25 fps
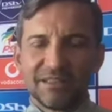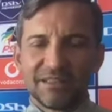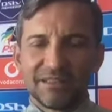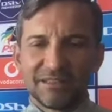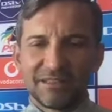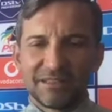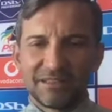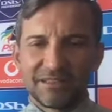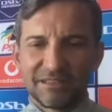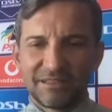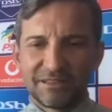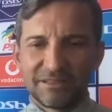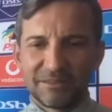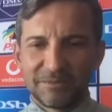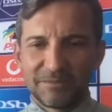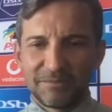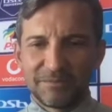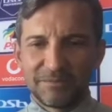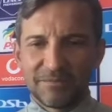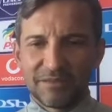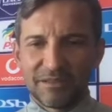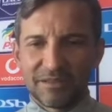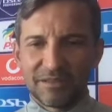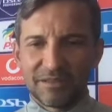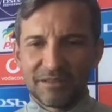uh,
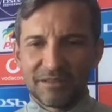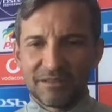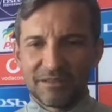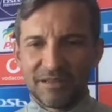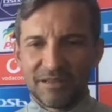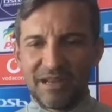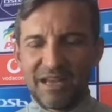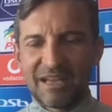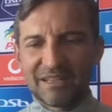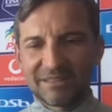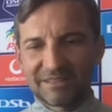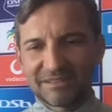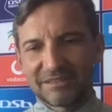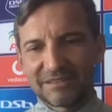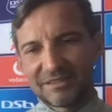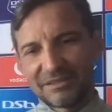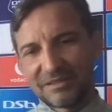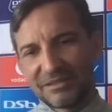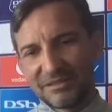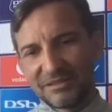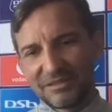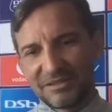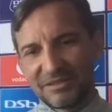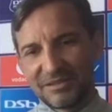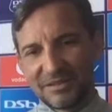the, the last
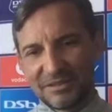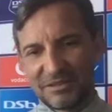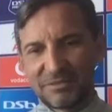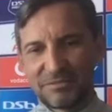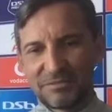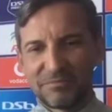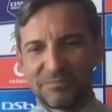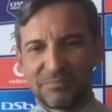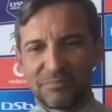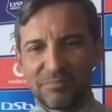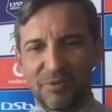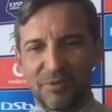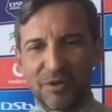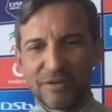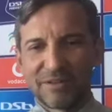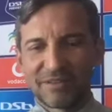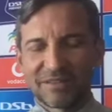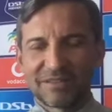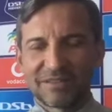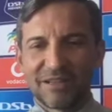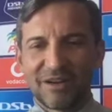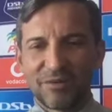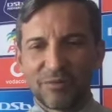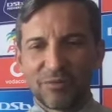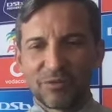uh, points
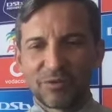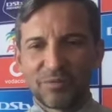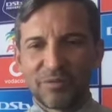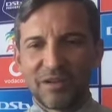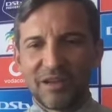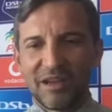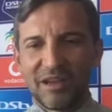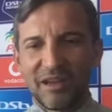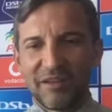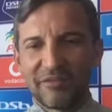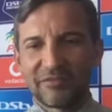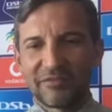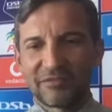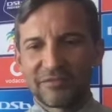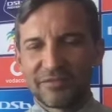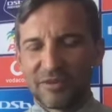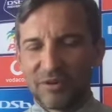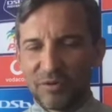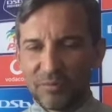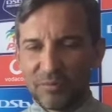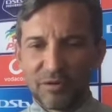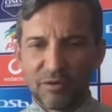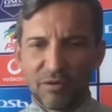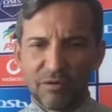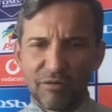now what we have now
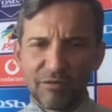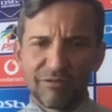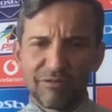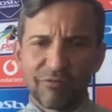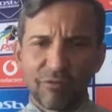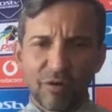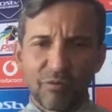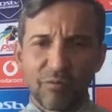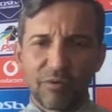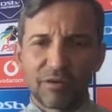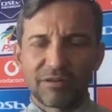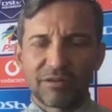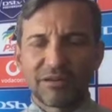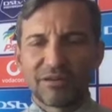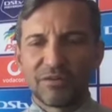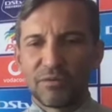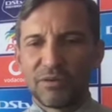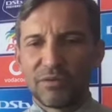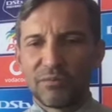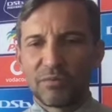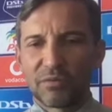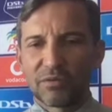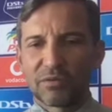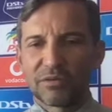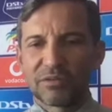we're going forward and we
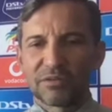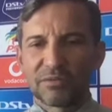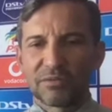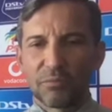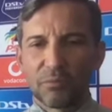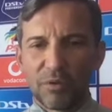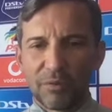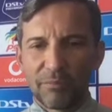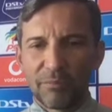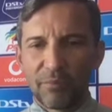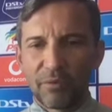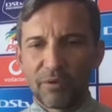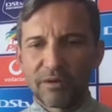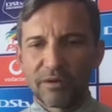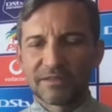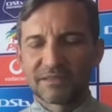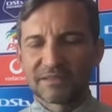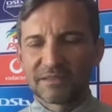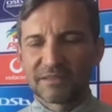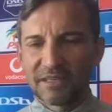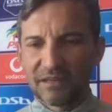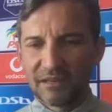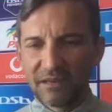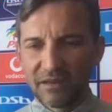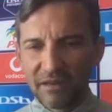want more points
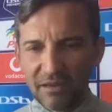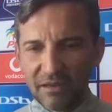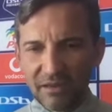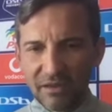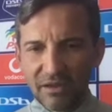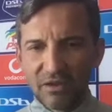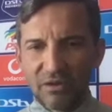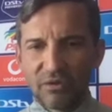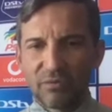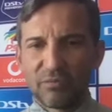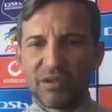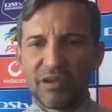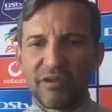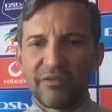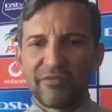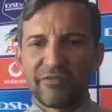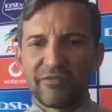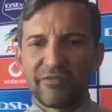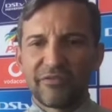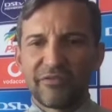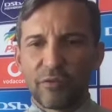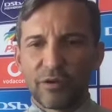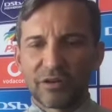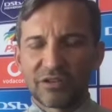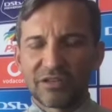then we have
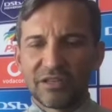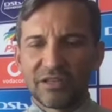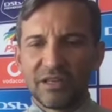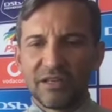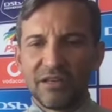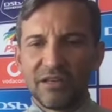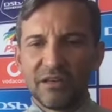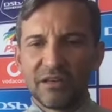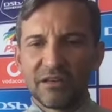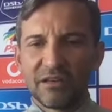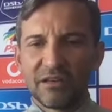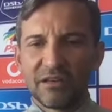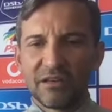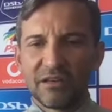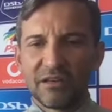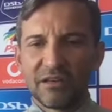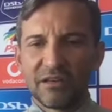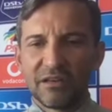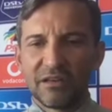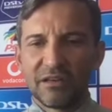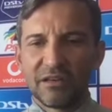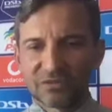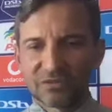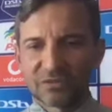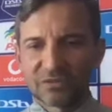14
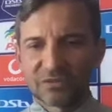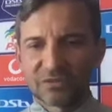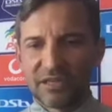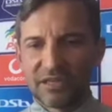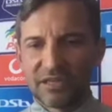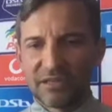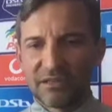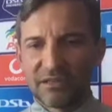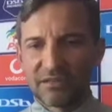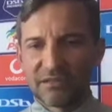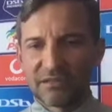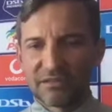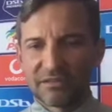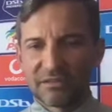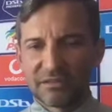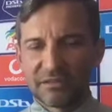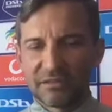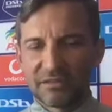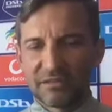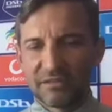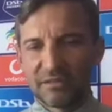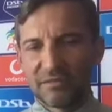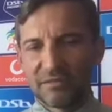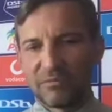draws and uh,